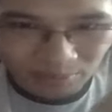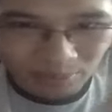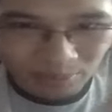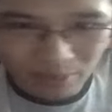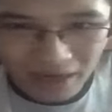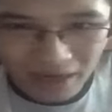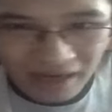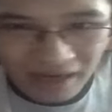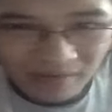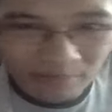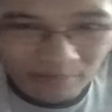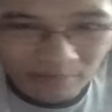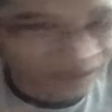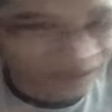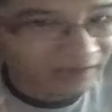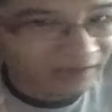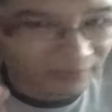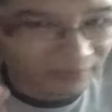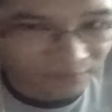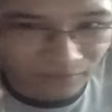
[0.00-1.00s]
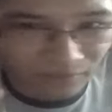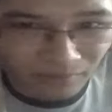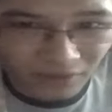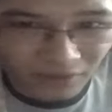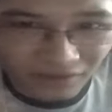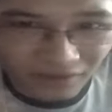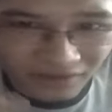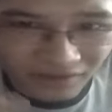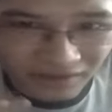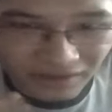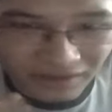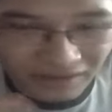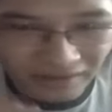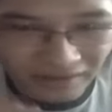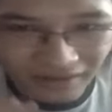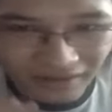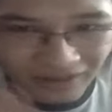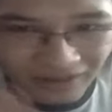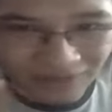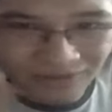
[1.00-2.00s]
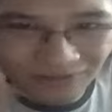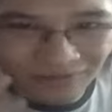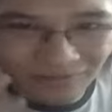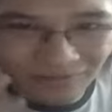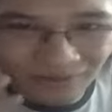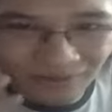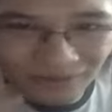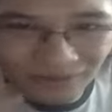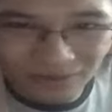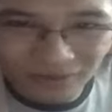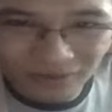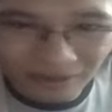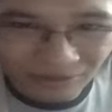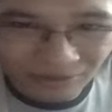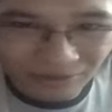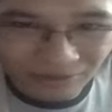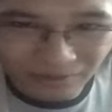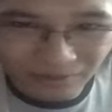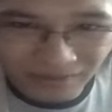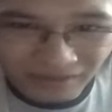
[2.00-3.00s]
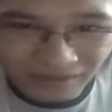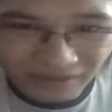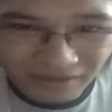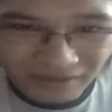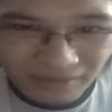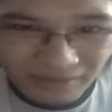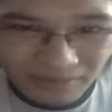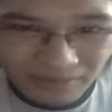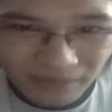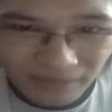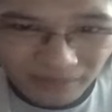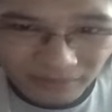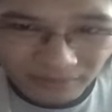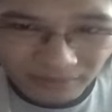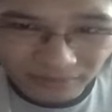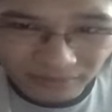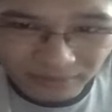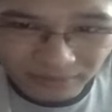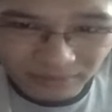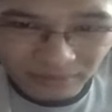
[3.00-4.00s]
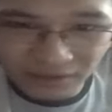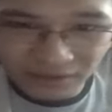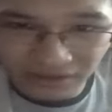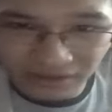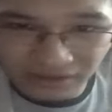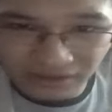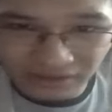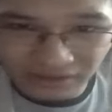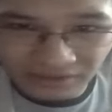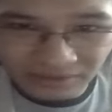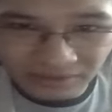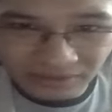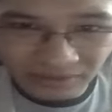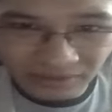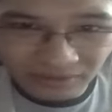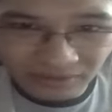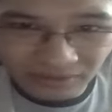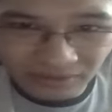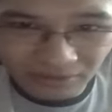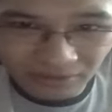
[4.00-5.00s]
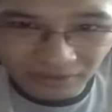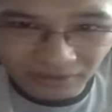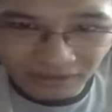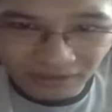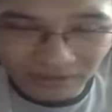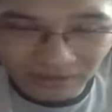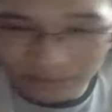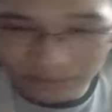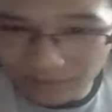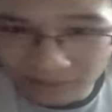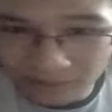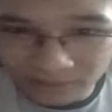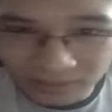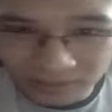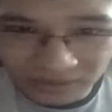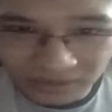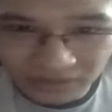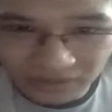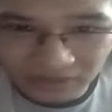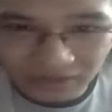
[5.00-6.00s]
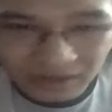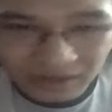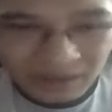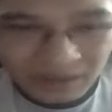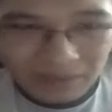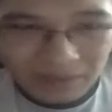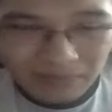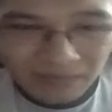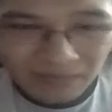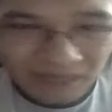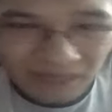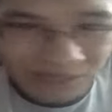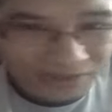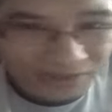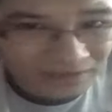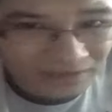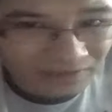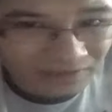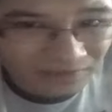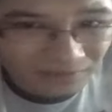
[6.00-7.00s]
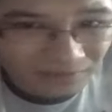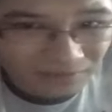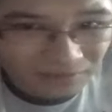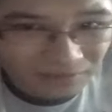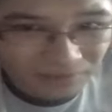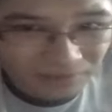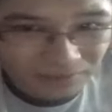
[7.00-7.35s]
I beg for money. Like, I don't want to be like a beggar for money just because I want to get a better PC. Maybe in the future,